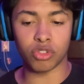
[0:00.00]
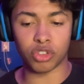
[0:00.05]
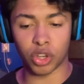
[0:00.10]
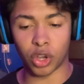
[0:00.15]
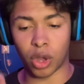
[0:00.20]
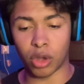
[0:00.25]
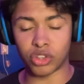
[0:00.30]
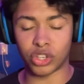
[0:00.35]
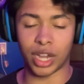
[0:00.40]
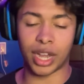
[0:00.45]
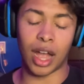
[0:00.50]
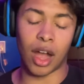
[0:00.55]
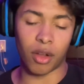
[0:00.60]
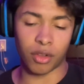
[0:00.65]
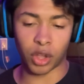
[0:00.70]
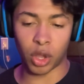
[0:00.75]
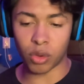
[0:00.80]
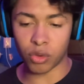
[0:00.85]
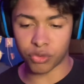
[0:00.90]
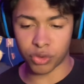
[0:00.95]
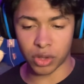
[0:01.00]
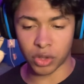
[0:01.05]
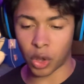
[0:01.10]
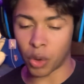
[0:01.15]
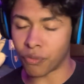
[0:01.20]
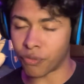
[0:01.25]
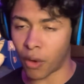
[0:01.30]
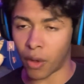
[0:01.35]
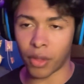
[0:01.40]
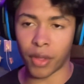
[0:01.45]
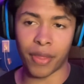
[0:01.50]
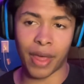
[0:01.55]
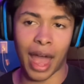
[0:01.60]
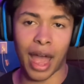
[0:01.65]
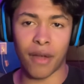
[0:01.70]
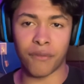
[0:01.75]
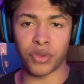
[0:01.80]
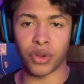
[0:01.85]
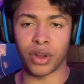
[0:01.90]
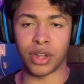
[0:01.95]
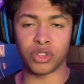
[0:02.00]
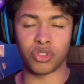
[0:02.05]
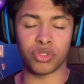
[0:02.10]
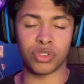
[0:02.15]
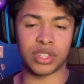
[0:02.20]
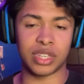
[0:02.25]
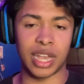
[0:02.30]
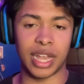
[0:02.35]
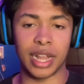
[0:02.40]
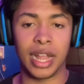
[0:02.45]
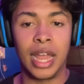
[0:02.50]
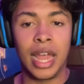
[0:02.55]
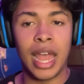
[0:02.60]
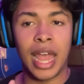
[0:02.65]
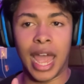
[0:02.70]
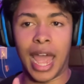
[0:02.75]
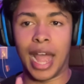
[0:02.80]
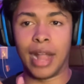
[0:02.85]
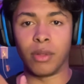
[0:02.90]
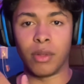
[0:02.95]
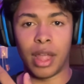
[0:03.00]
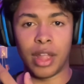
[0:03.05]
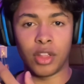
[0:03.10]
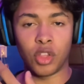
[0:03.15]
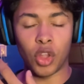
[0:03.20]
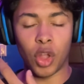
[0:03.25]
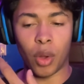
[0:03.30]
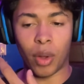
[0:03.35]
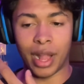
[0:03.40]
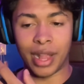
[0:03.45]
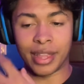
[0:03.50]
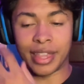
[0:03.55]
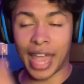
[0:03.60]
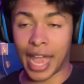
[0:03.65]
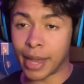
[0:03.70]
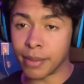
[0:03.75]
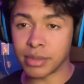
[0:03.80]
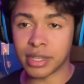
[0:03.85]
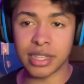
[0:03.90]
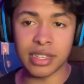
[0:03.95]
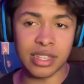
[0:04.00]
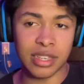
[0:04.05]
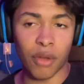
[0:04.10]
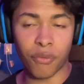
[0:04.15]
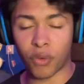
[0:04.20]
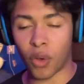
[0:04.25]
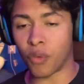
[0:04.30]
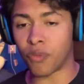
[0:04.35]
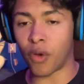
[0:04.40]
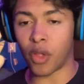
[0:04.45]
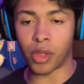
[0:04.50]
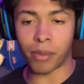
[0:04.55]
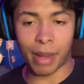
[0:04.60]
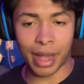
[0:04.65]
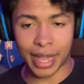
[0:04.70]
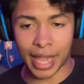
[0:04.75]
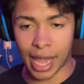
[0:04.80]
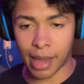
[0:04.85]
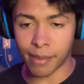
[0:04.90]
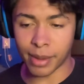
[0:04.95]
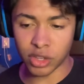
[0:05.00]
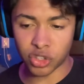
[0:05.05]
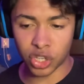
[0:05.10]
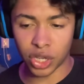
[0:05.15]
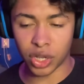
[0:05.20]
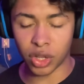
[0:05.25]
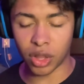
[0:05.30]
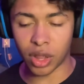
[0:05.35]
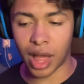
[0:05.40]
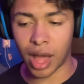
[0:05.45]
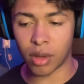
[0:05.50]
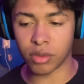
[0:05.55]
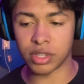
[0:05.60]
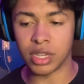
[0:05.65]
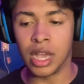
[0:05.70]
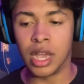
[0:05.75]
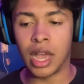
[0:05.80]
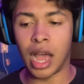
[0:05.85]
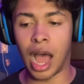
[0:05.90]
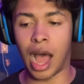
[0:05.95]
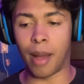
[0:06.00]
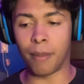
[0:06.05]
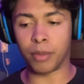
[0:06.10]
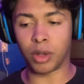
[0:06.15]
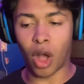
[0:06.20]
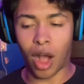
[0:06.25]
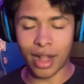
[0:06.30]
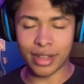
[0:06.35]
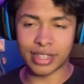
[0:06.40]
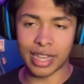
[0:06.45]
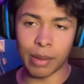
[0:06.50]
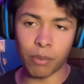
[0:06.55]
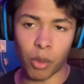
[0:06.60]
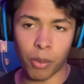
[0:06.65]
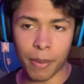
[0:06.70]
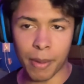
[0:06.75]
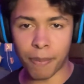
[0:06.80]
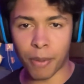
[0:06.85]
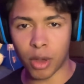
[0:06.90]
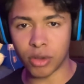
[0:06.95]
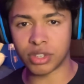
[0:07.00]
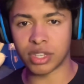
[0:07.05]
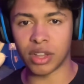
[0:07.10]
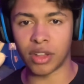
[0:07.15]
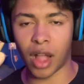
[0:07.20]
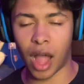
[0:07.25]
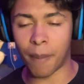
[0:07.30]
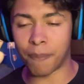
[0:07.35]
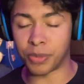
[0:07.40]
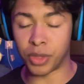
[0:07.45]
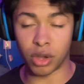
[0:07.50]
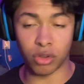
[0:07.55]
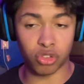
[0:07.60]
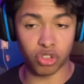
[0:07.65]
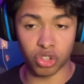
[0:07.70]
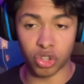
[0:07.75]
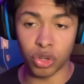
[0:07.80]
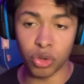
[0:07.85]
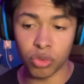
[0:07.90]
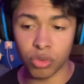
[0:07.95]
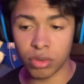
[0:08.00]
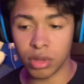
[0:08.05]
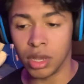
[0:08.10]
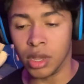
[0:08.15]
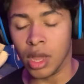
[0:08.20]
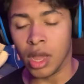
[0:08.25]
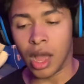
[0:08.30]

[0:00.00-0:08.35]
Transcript: So go check out, go go follow that if you're interested, and and you know, in games and stuff. Go follow my gaming channel out. Um, content will be posted up there soon.